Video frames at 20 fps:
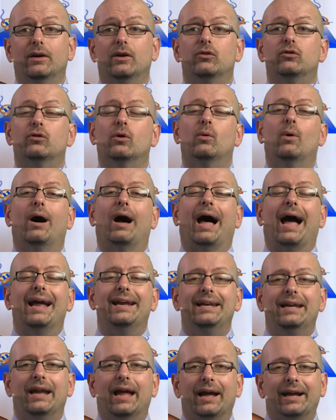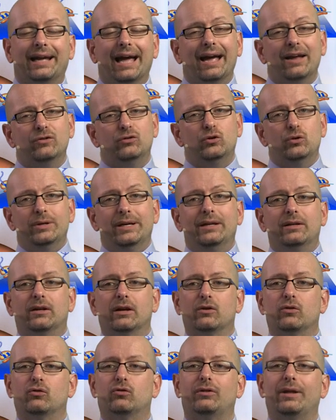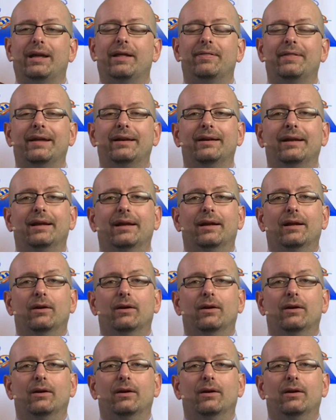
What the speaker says: So guys, you need to understand that